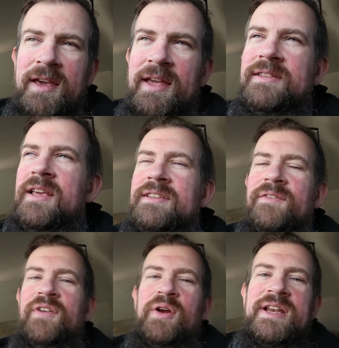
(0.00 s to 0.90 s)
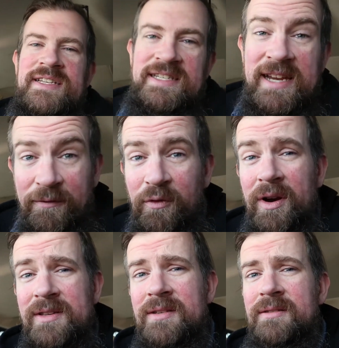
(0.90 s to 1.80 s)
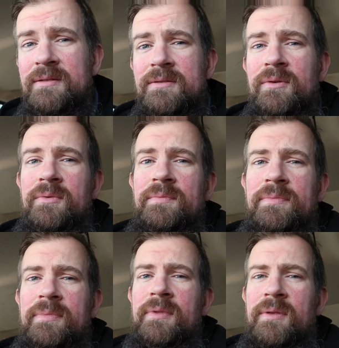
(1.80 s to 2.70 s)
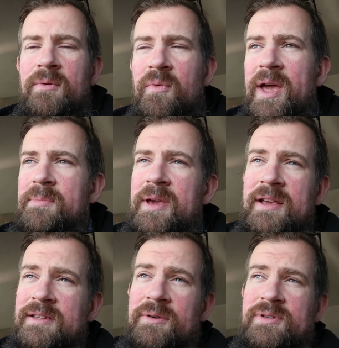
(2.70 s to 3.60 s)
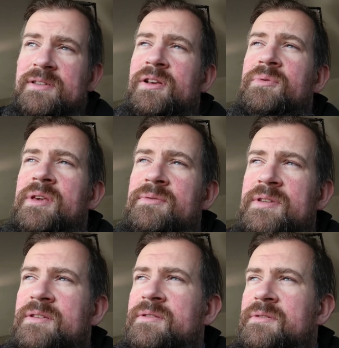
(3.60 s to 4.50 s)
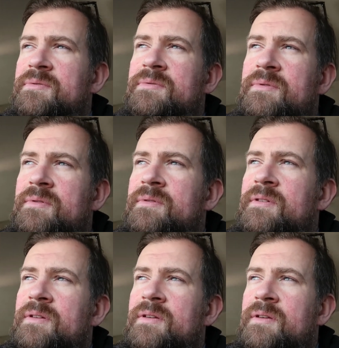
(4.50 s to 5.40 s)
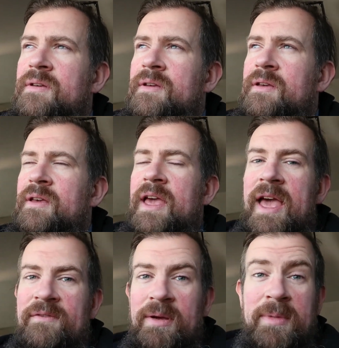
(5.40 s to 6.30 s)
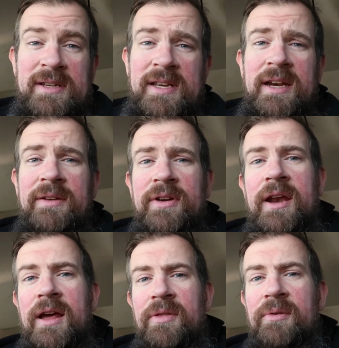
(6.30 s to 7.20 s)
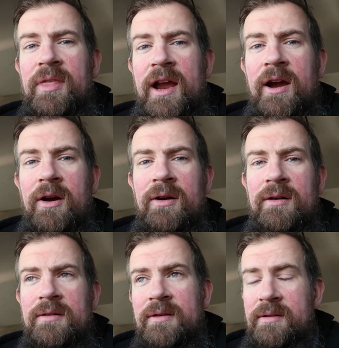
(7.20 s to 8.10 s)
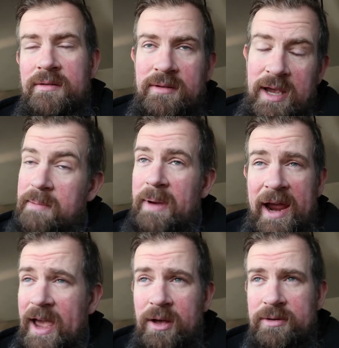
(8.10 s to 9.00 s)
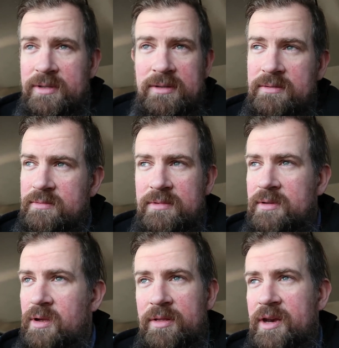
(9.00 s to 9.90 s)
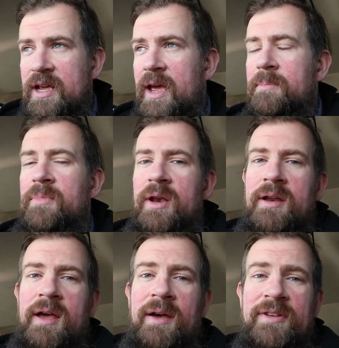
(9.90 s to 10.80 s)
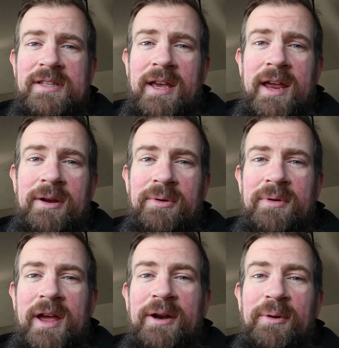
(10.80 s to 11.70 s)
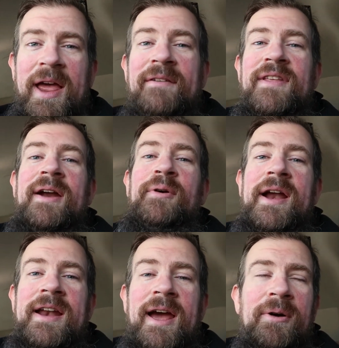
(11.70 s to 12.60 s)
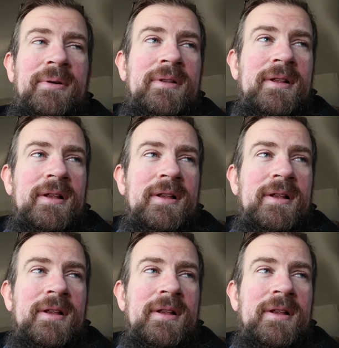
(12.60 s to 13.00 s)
it's it's a very different way because I was so used to having my significant other there in my house all the time, but obviously I don't I don't have that right now.